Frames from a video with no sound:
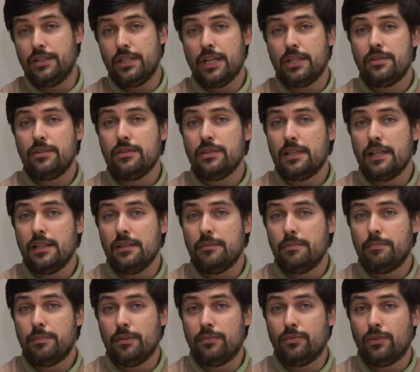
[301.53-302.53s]
gestures
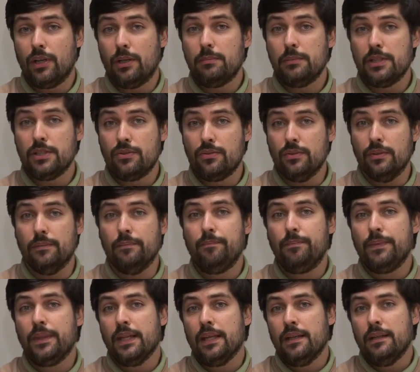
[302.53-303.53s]
that performers do
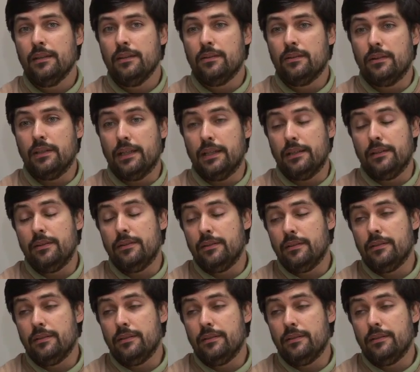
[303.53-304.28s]
by